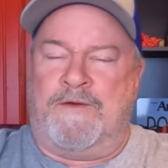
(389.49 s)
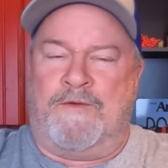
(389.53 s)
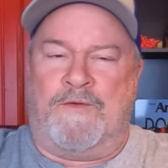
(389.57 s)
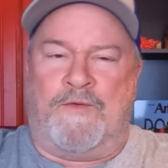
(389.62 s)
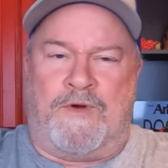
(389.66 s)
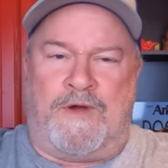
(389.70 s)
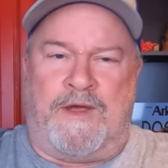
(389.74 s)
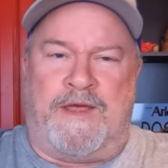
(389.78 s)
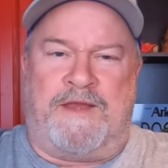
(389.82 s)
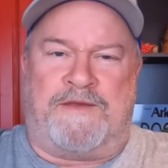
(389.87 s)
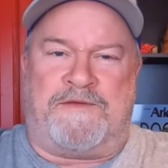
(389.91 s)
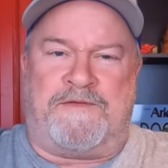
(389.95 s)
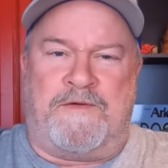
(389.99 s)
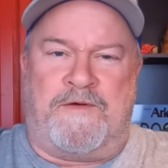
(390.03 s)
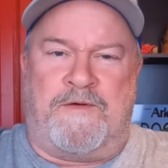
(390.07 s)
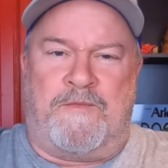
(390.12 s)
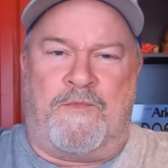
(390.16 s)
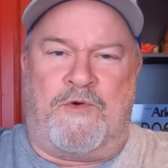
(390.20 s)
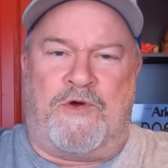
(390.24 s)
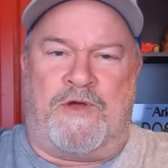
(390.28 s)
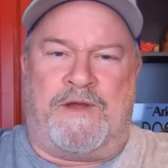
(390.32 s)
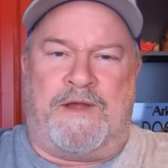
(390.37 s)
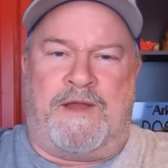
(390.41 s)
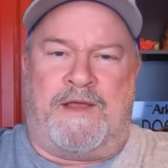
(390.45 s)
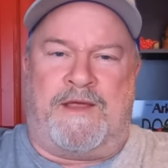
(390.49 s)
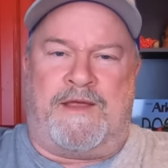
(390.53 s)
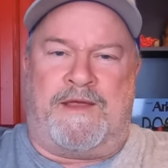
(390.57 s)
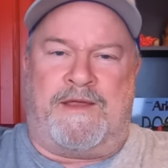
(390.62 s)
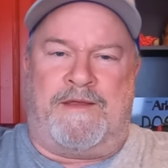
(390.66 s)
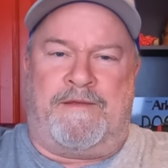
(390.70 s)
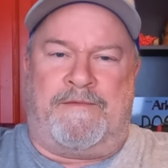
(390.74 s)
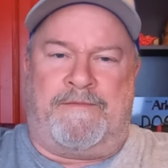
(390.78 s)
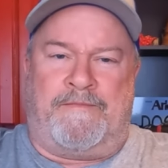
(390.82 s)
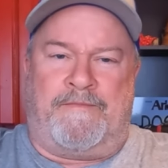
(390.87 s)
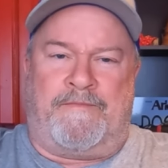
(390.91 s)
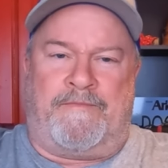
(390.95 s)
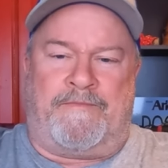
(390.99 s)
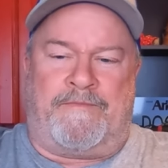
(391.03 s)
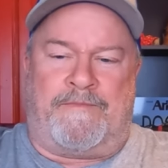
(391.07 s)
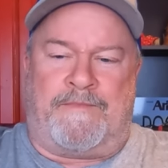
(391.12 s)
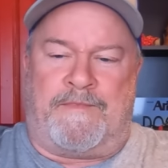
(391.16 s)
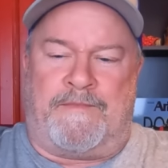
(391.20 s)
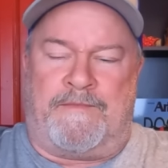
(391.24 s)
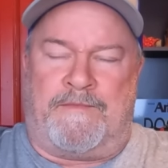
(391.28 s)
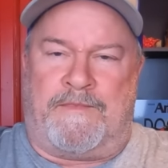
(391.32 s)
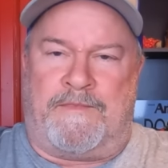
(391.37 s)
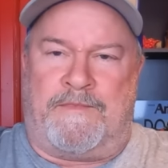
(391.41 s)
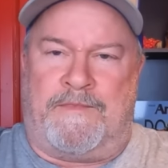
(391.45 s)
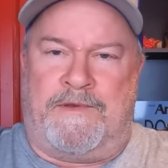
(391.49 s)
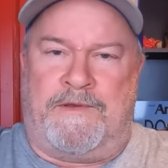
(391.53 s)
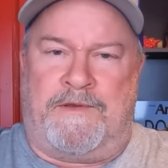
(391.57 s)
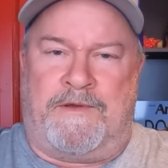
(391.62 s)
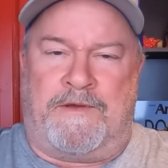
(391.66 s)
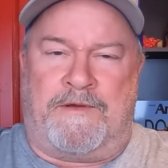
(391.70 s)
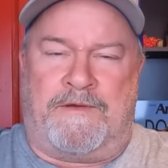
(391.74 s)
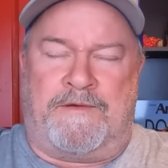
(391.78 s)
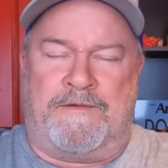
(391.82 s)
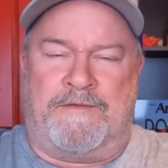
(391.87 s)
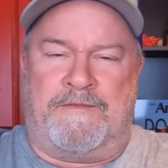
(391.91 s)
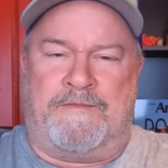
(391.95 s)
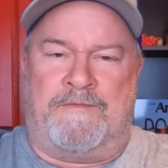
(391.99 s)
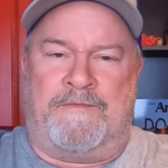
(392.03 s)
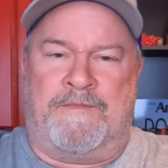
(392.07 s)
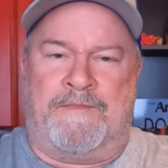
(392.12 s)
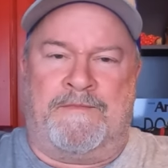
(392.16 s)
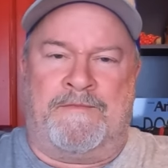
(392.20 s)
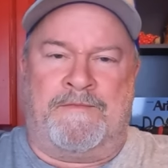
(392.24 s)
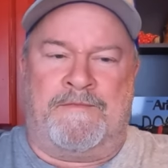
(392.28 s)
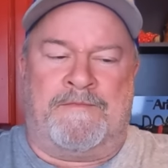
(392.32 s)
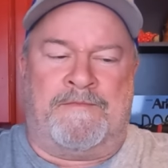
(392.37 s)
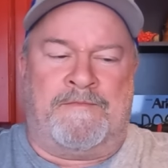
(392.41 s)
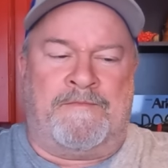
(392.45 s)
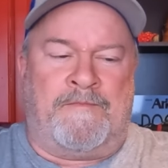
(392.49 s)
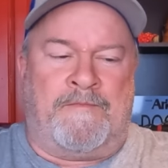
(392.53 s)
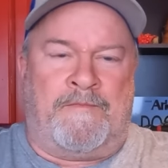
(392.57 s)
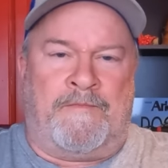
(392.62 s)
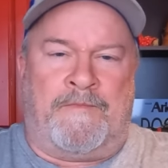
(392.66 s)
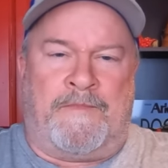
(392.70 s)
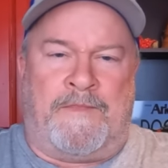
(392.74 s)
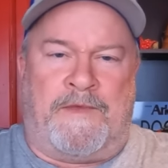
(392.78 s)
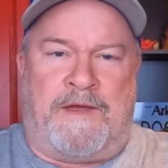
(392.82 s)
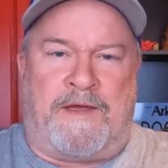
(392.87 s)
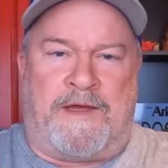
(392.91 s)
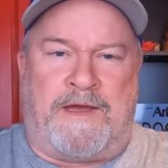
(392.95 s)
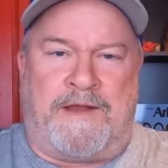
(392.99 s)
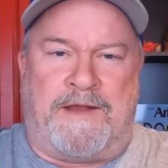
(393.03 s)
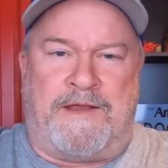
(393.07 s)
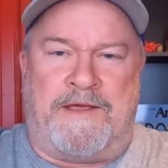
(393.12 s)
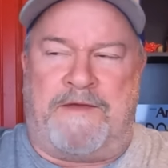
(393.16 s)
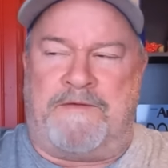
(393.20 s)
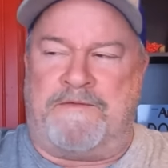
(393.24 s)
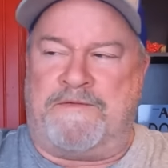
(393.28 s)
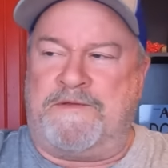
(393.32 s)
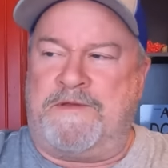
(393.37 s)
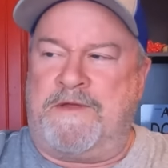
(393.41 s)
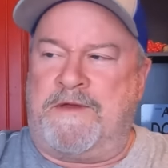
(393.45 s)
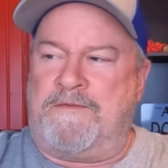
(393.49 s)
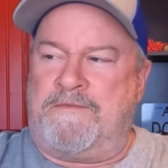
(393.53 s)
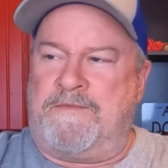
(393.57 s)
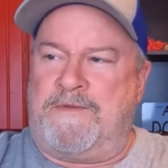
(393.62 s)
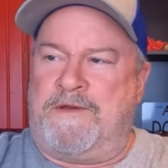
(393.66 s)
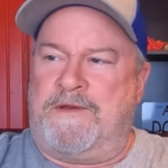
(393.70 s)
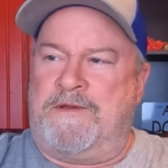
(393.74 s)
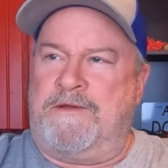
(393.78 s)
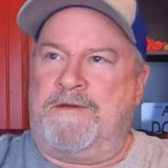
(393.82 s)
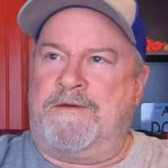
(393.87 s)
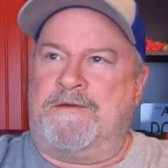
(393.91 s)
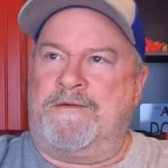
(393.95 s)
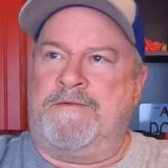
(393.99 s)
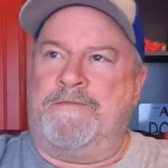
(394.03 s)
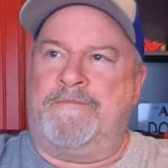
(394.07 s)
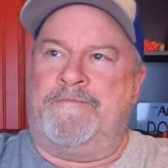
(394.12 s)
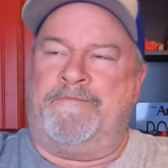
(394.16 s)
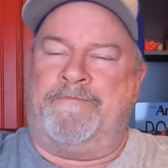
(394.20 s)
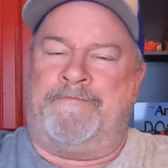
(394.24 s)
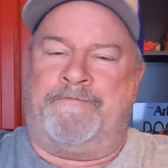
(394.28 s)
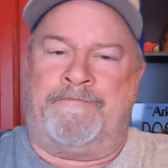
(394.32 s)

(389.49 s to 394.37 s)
We'll get to them one day, you know. I gotta have stuff to do.